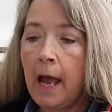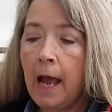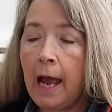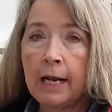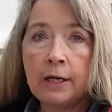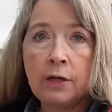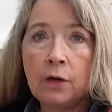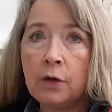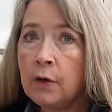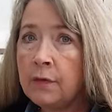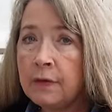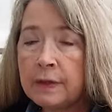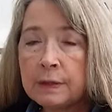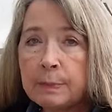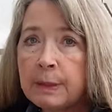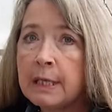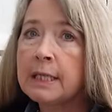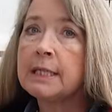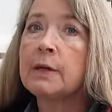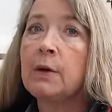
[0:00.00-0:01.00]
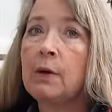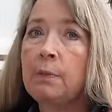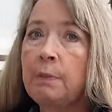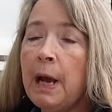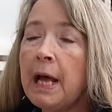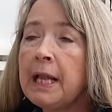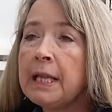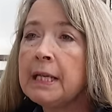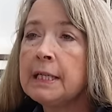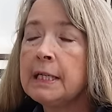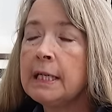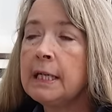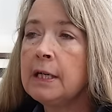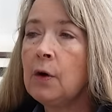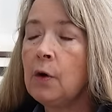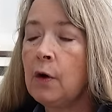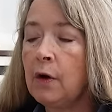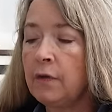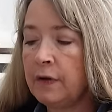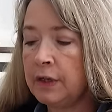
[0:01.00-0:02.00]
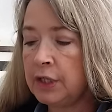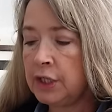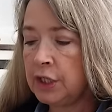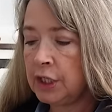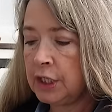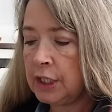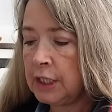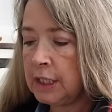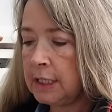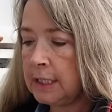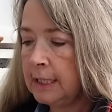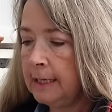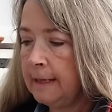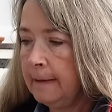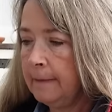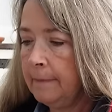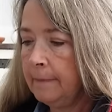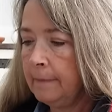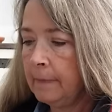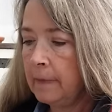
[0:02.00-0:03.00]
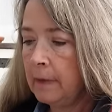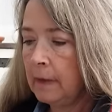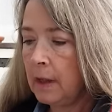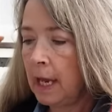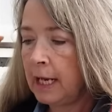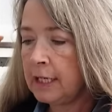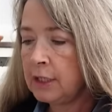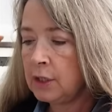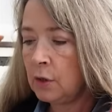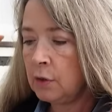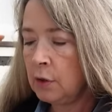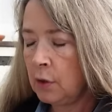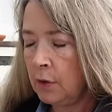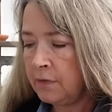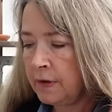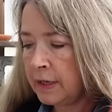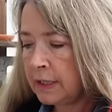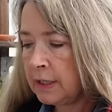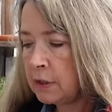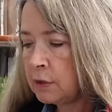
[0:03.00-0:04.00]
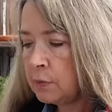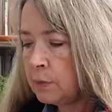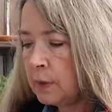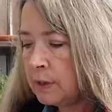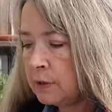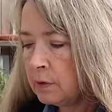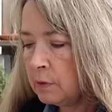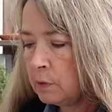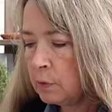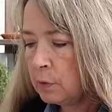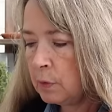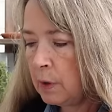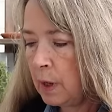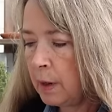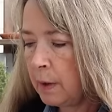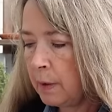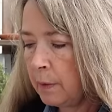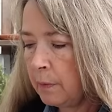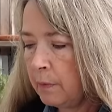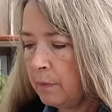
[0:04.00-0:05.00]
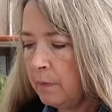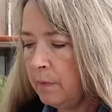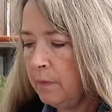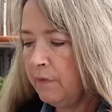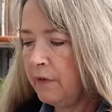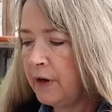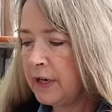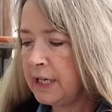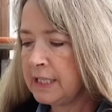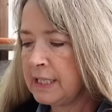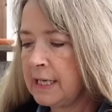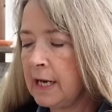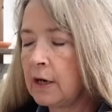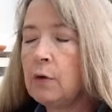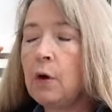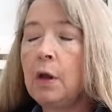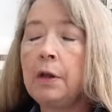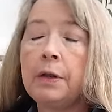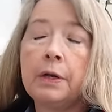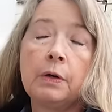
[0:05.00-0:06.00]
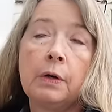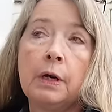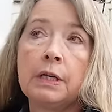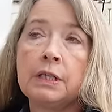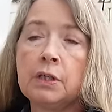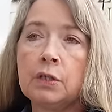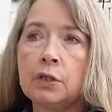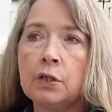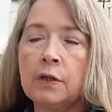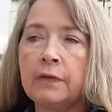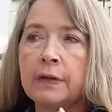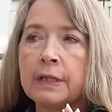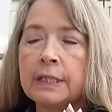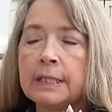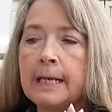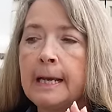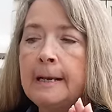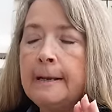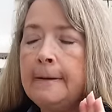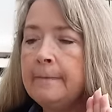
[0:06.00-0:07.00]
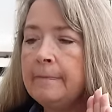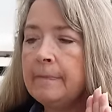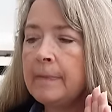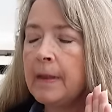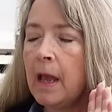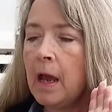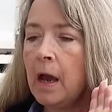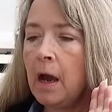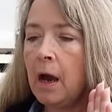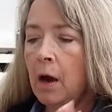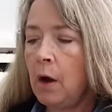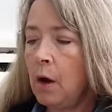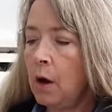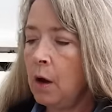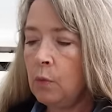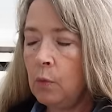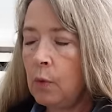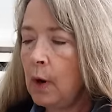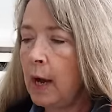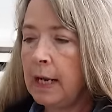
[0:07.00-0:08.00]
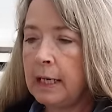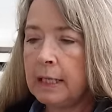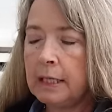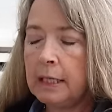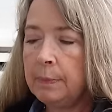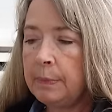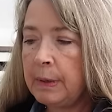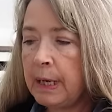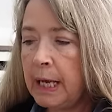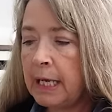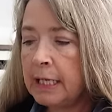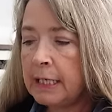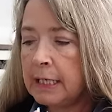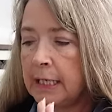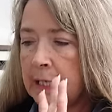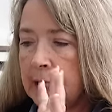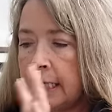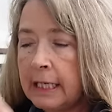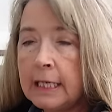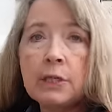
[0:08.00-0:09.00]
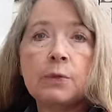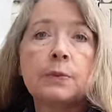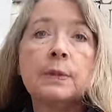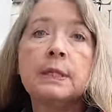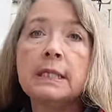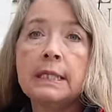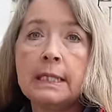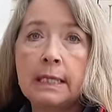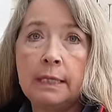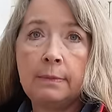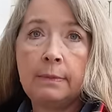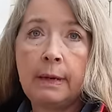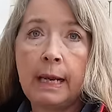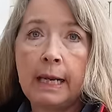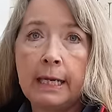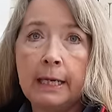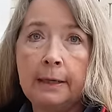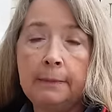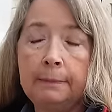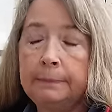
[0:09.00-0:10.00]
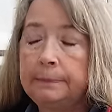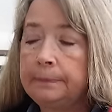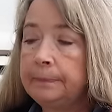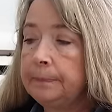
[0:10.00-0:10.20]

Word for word: I don't know if it's because they were pelleted or if it's just I don't know. In fact, there's one uh, fungus not crawling across the surface. Uh, what? But these ones didn't make it.